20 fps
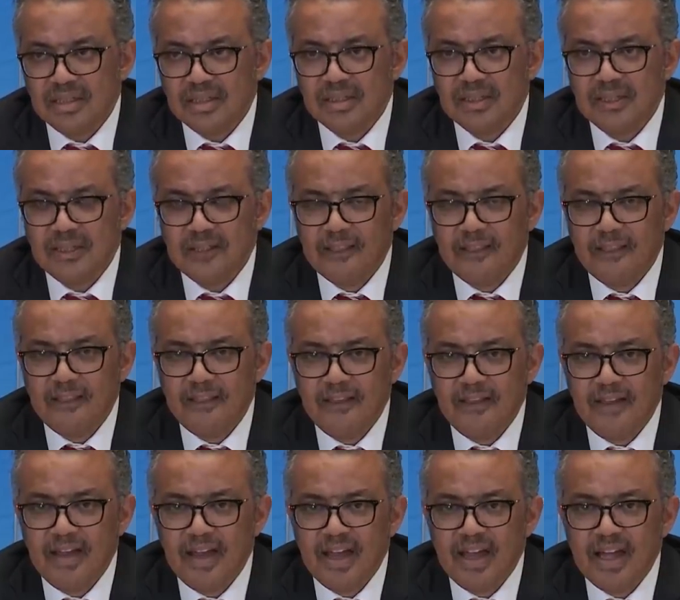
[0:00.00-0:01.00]
which kept
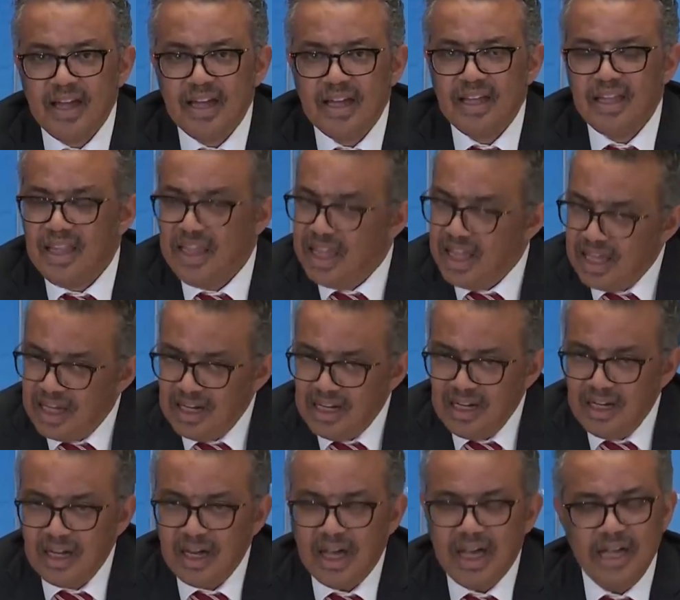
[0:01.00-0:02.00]
their outbreak in
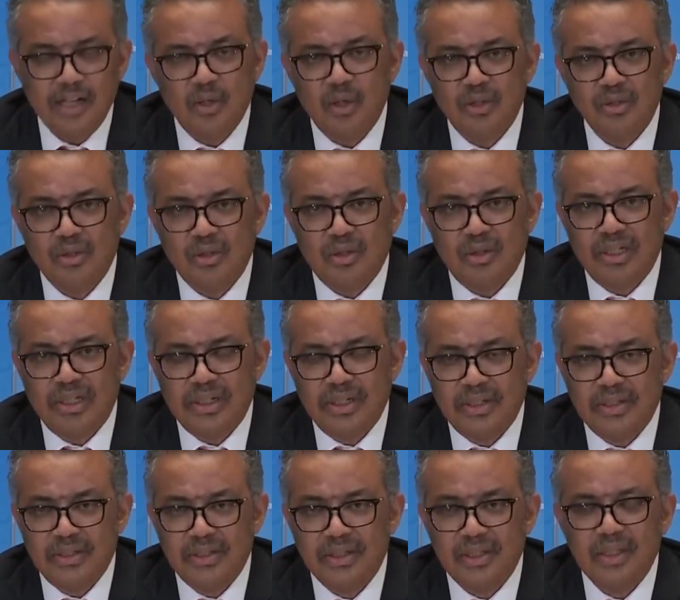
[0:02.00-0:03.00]
check through
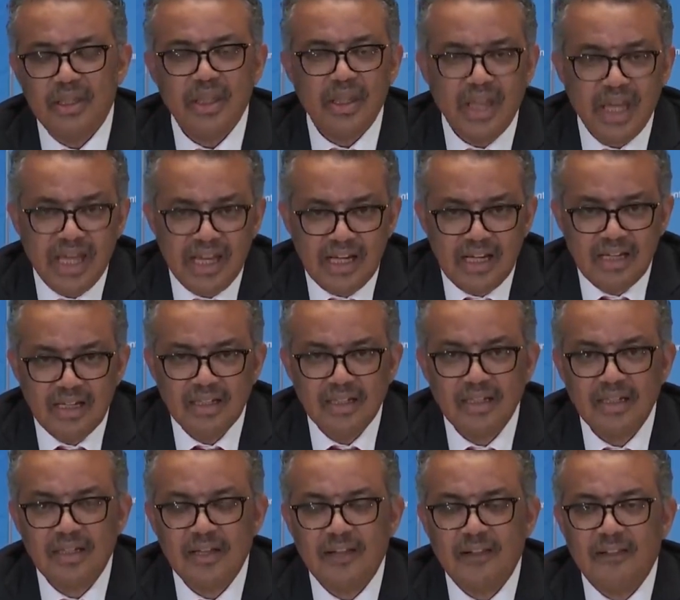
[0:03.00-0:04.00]
policies that
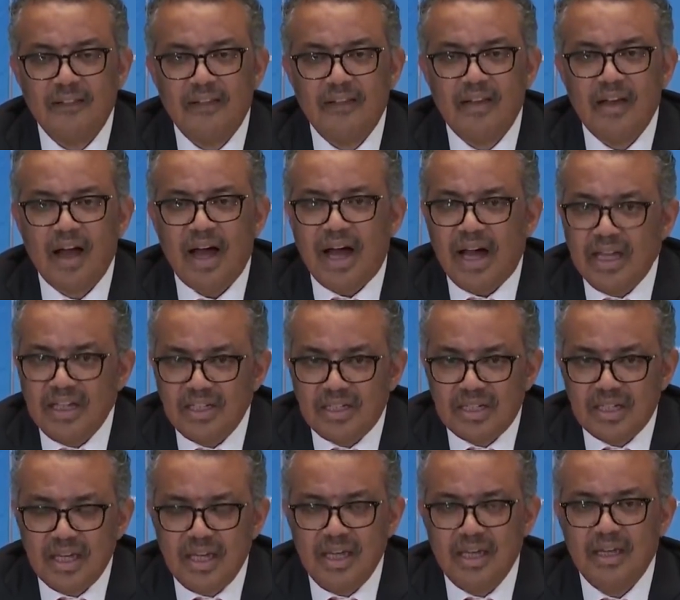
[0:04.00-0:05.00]
included rigorous
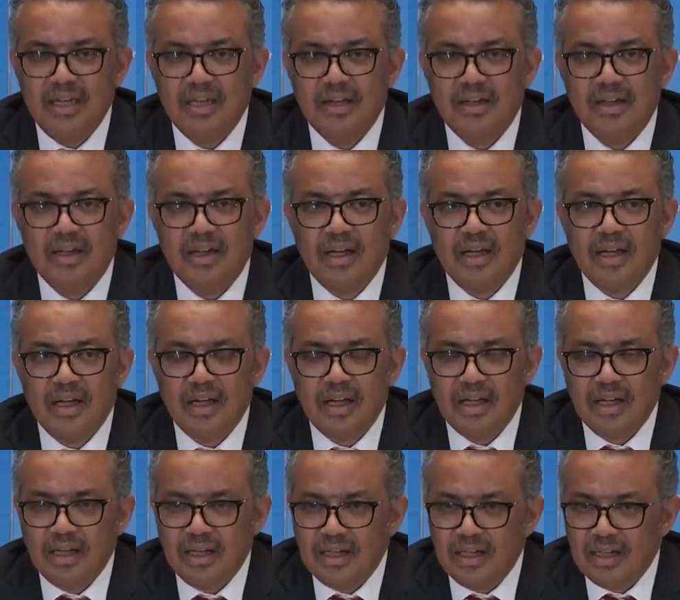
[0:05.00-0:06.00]
testing and
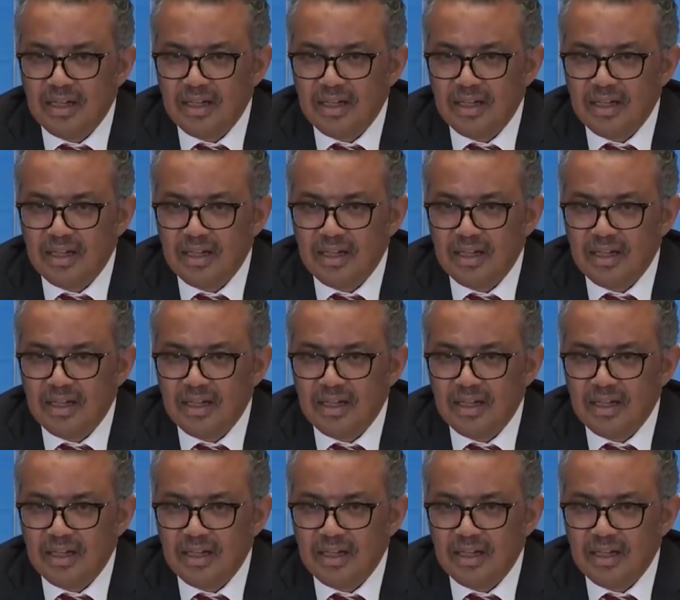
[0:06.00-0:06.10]
tracing.